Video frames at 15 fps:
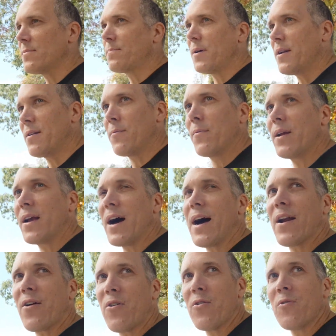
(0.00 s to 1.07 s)
But we
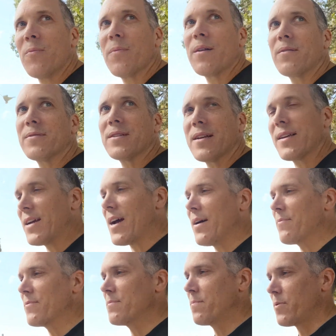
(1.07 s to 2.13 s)
got home and I was like, yeah,
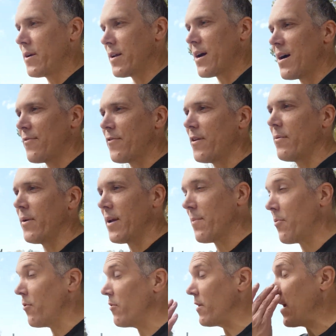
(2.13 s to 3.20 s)
I'm pretty confident we can
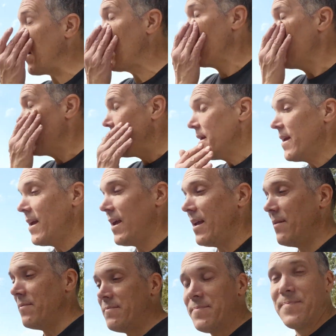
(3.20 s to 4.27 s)
pull it out.
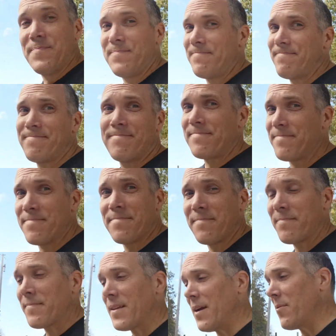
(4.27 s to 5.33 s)
And
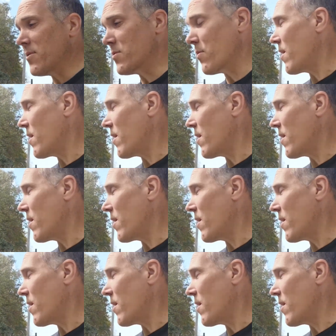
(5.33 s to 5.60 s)
it was